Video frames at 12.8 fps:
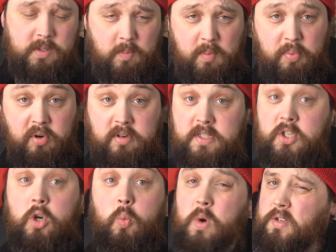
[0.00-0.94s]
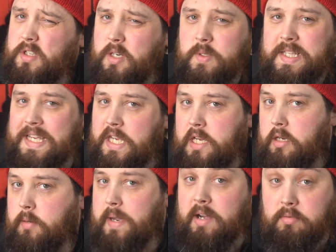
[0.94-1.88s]
a bit boring. So whilst I was thinking
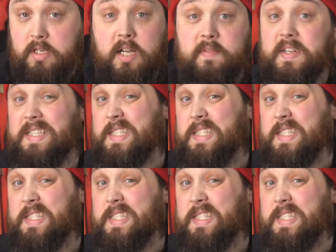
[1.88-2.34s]
about diving